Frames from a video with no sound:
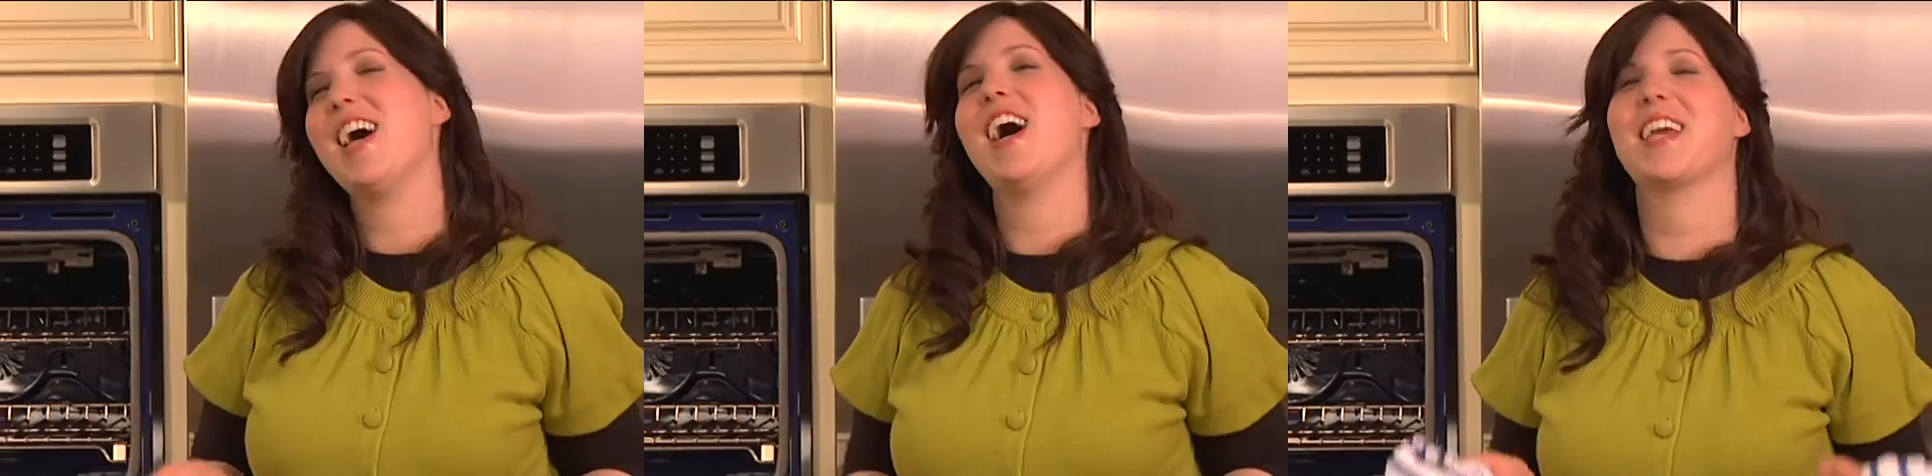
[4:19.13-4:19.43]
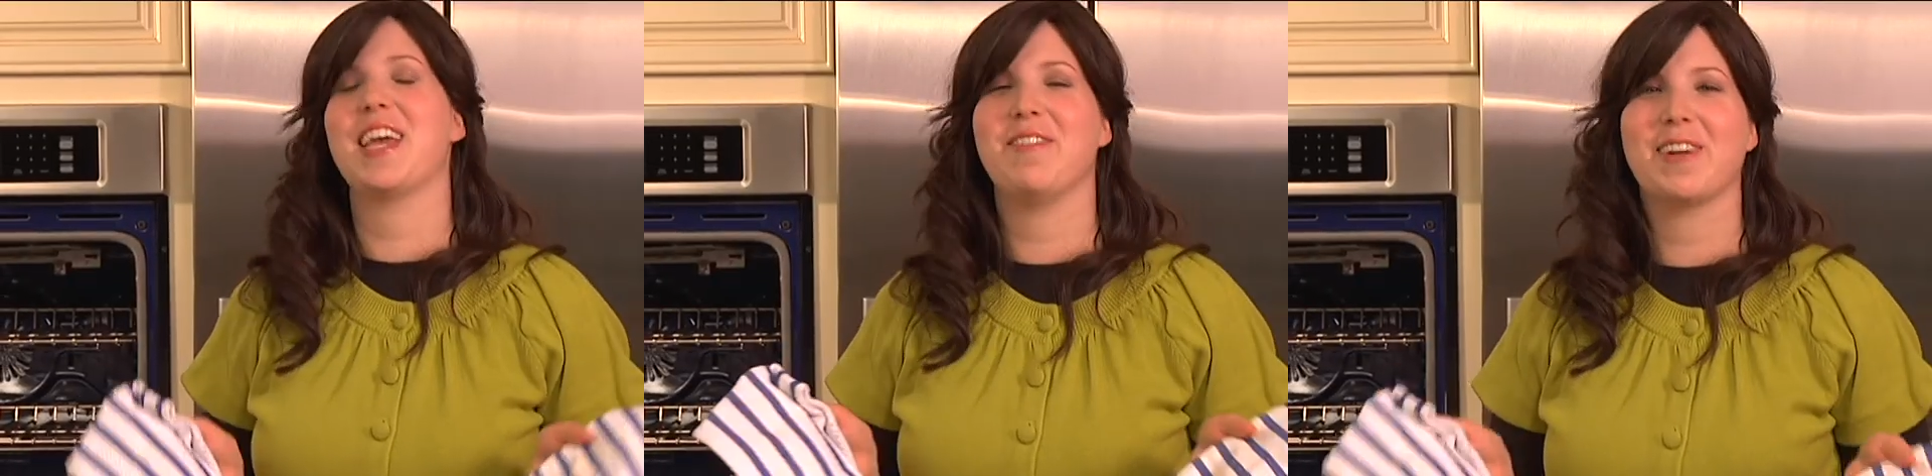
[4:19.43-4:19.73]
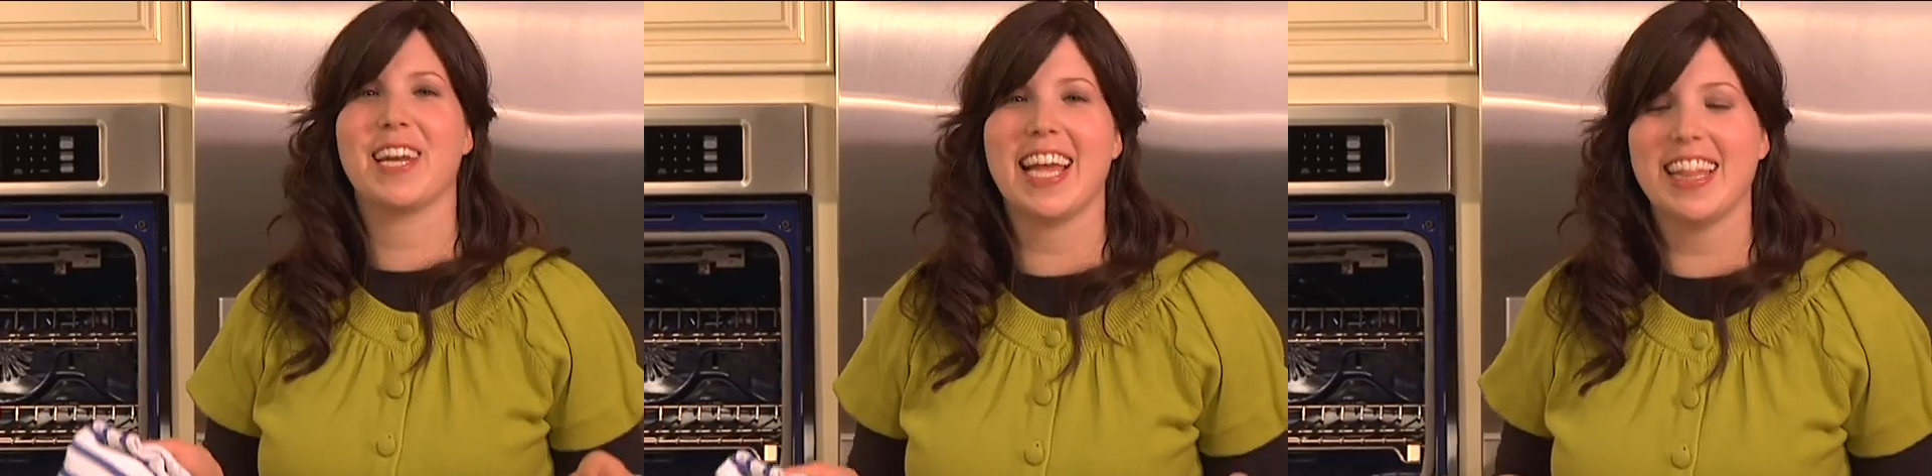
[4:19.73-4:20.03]
Okay, we're
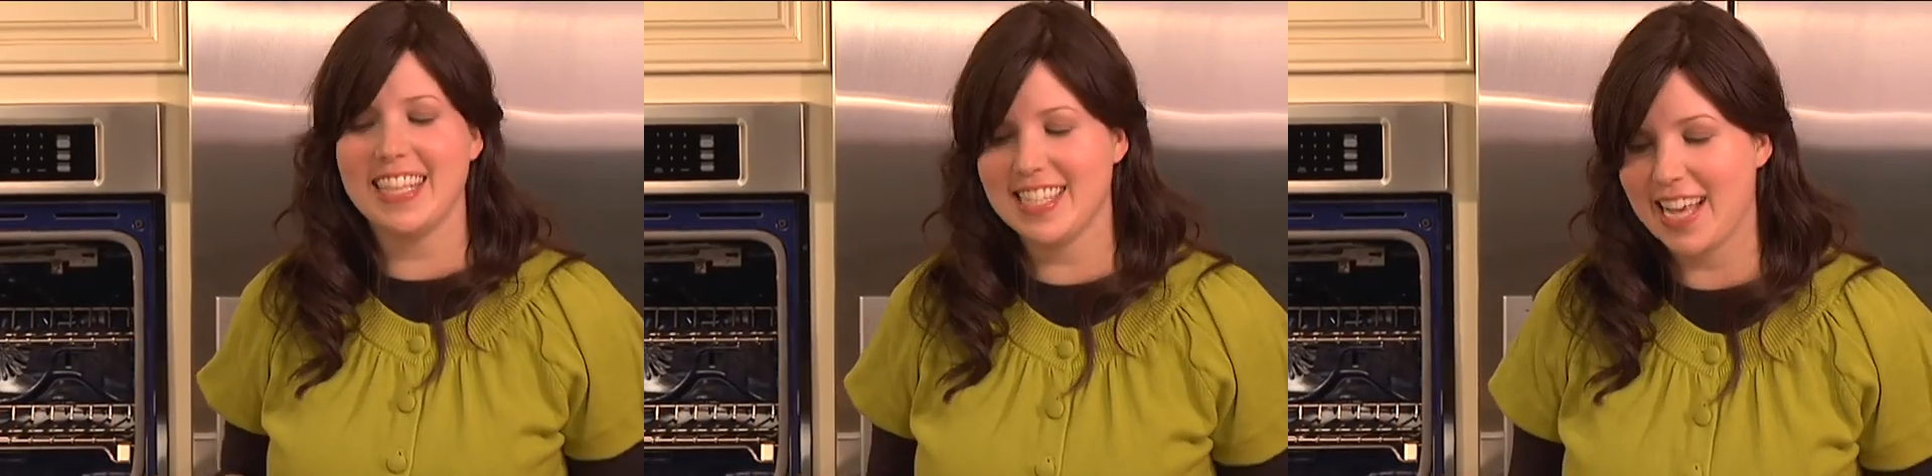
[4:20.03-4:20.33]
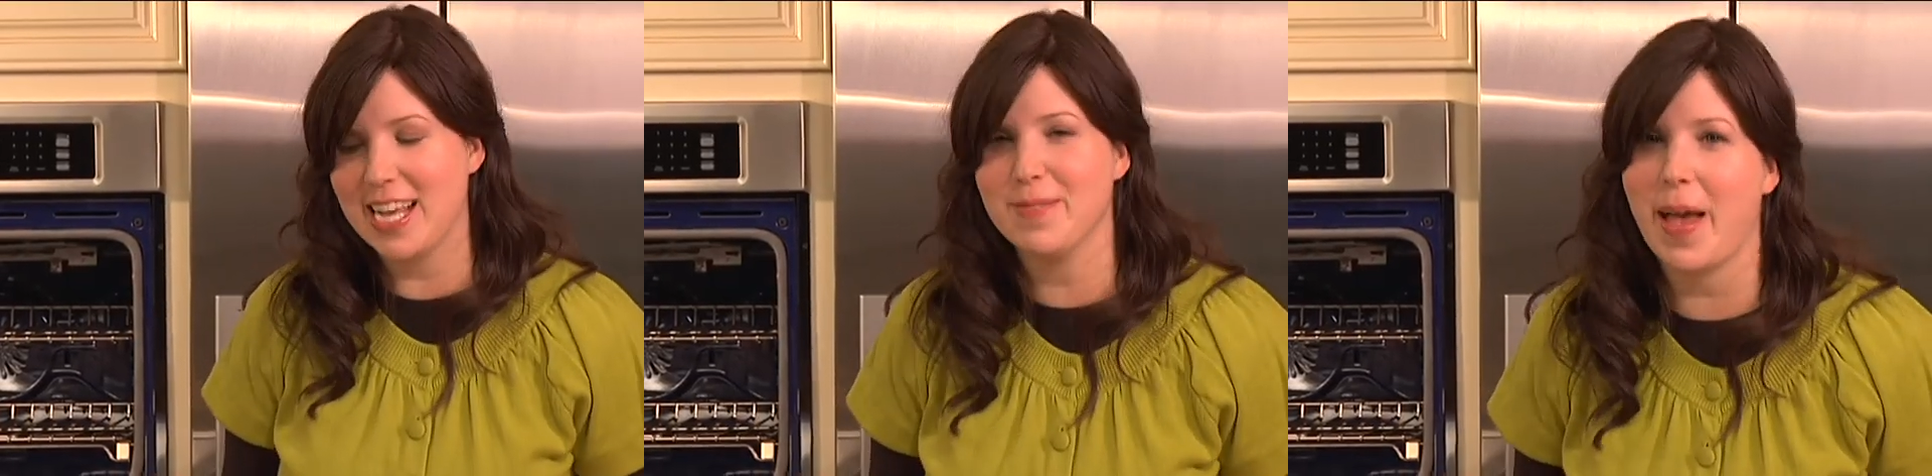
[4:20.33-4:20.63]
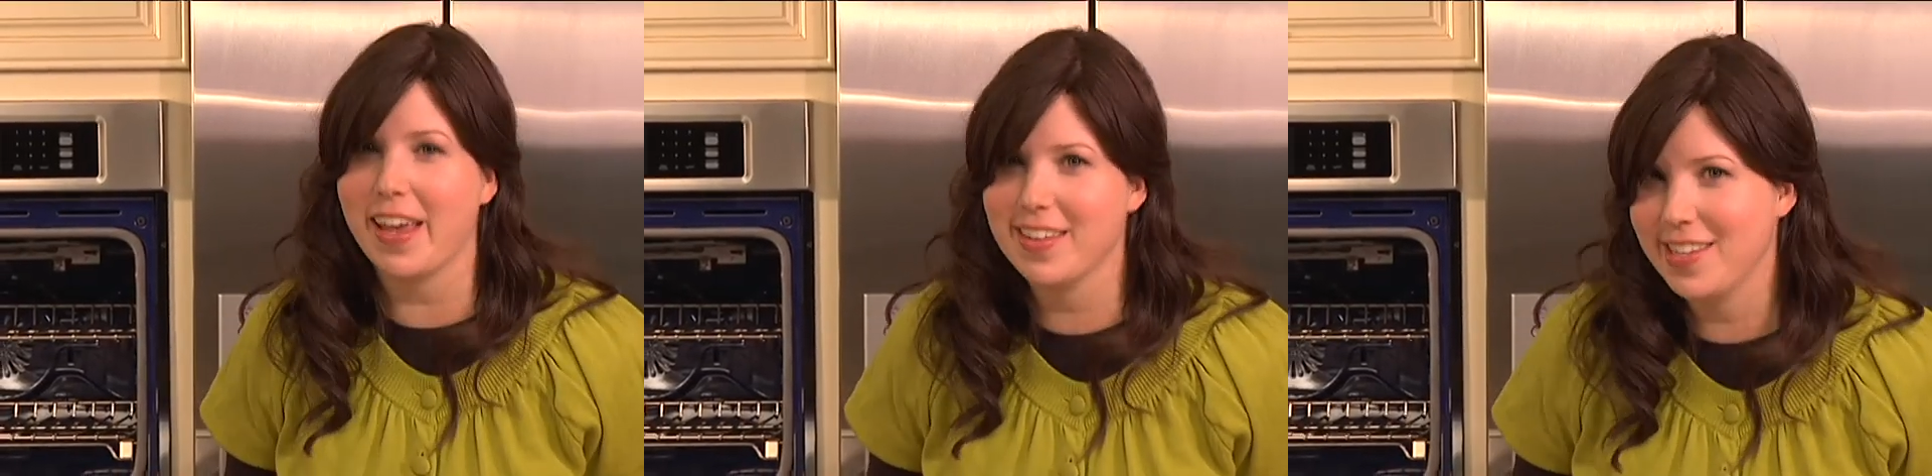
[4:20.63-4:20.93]
gonna get these guys
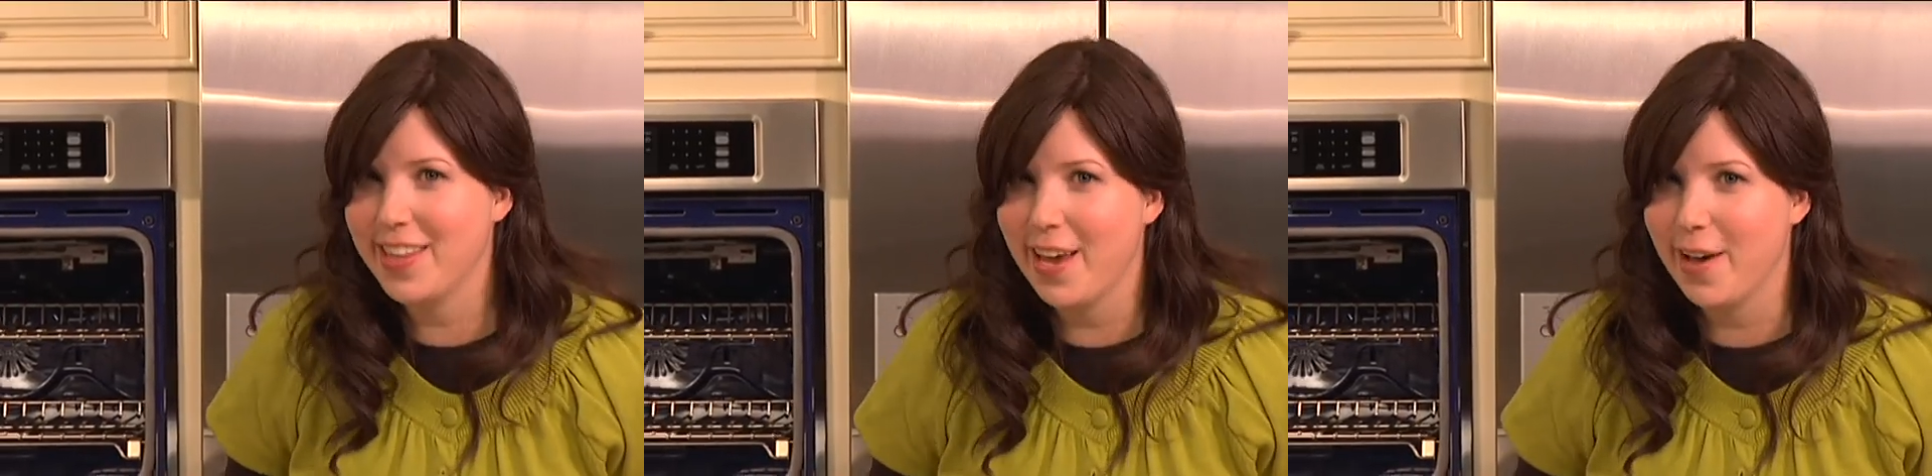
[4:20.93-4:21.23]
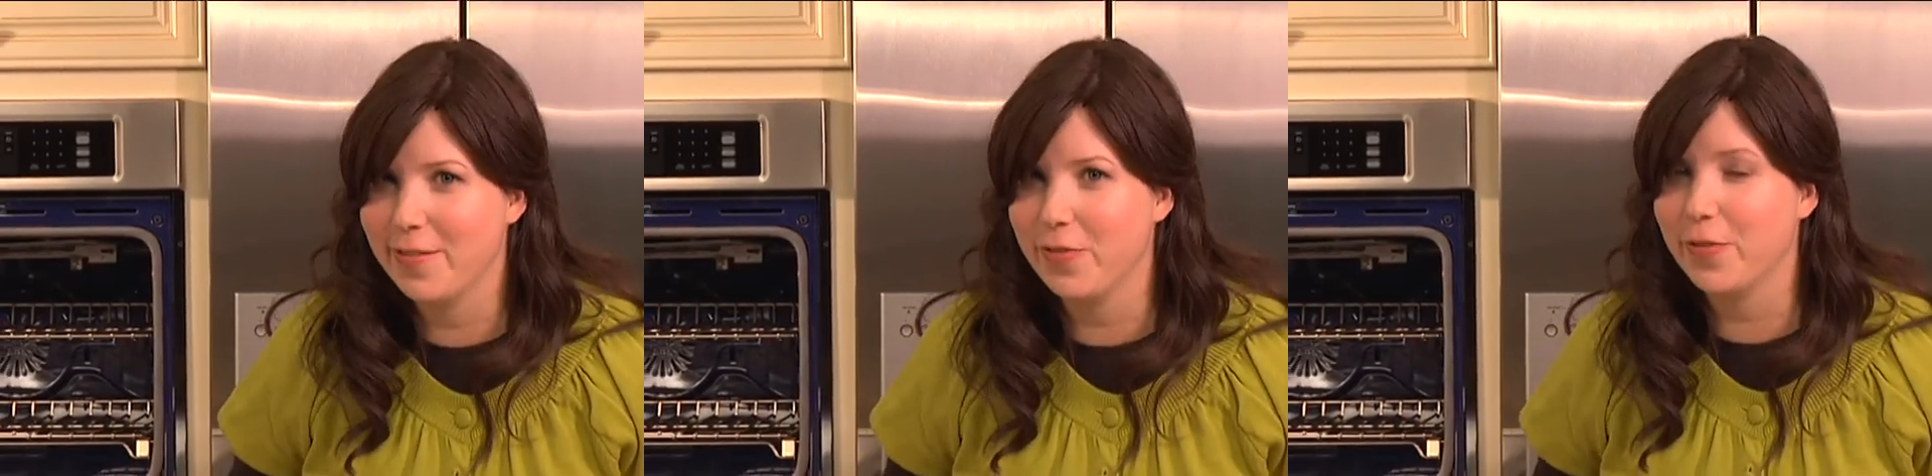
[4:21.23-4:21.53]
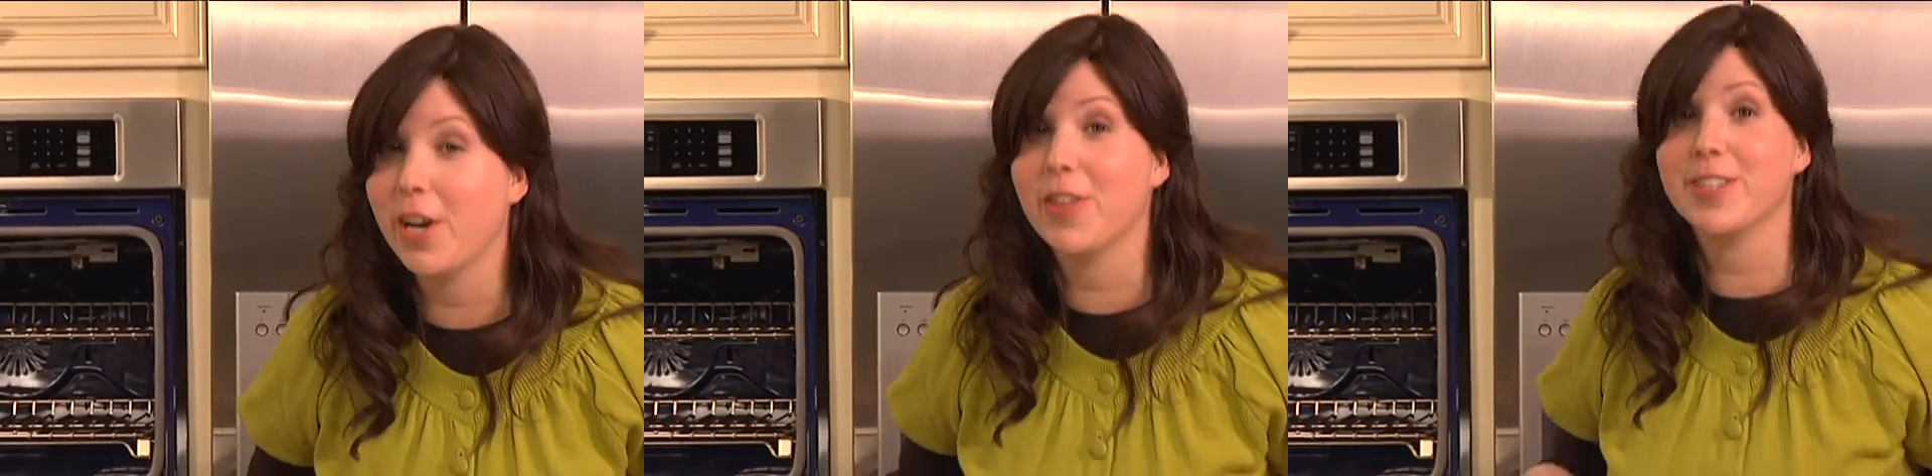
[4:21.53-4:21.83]
back into the oven for
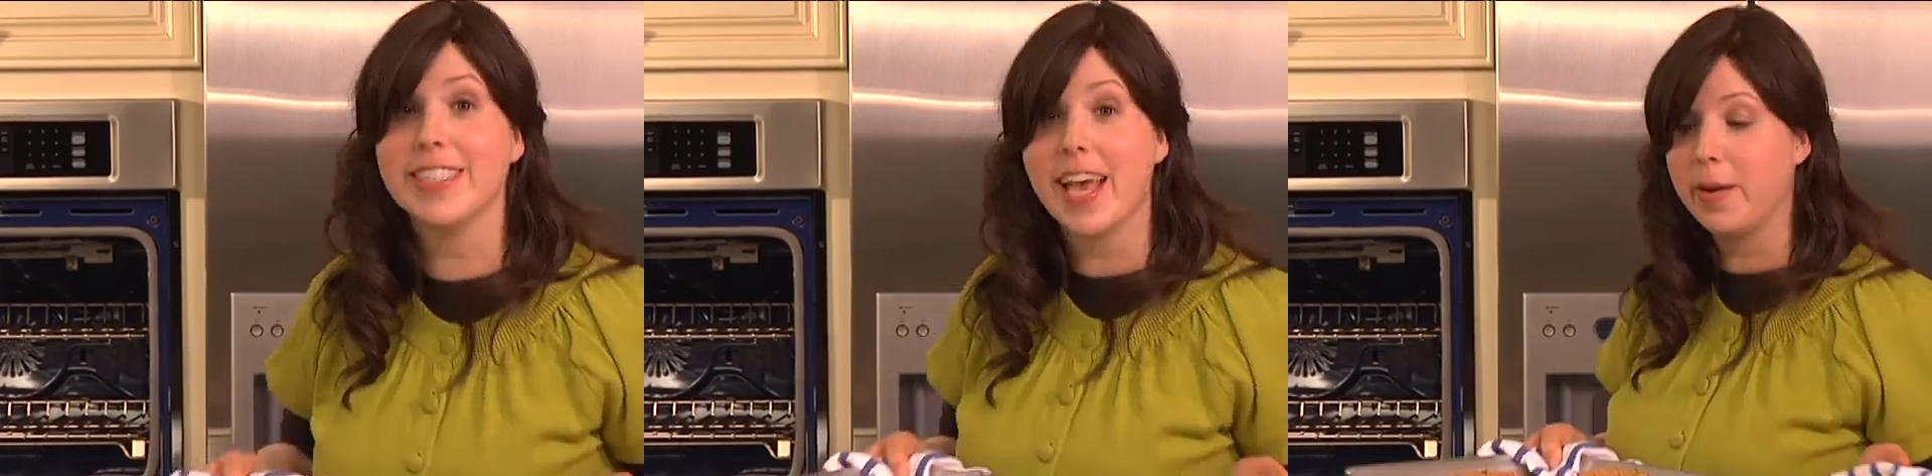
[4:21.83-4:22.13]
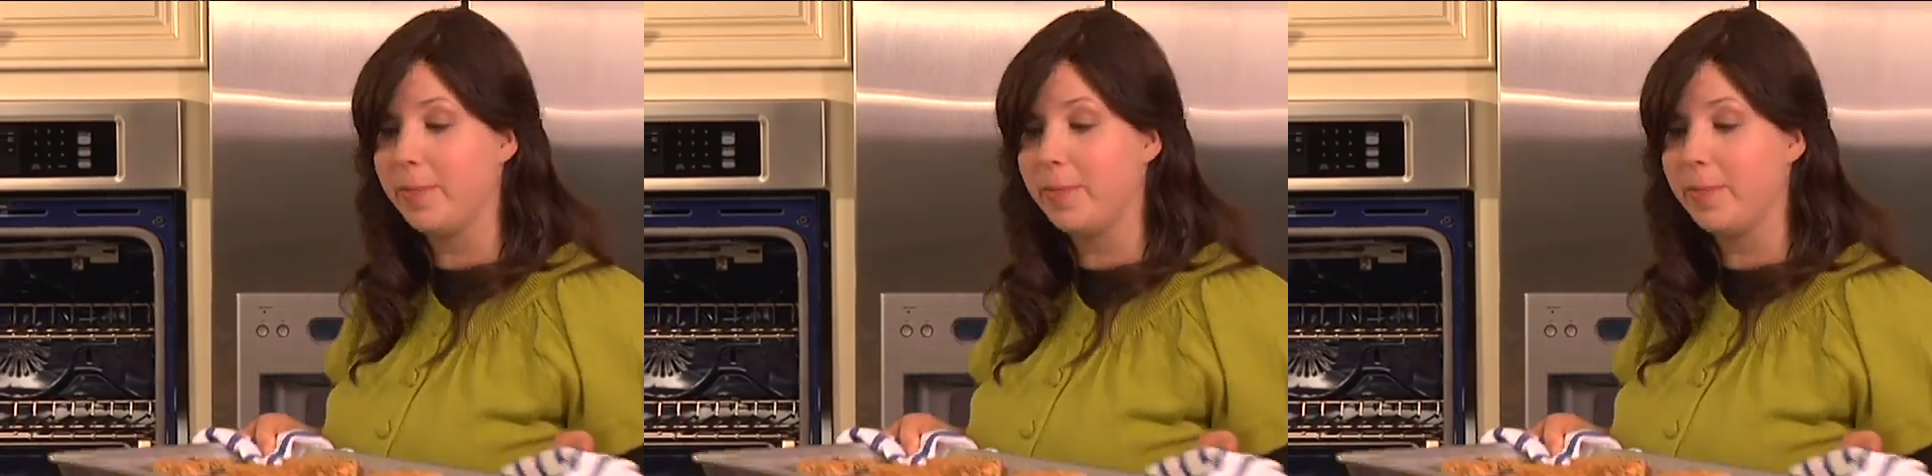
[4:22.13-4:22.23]
another 10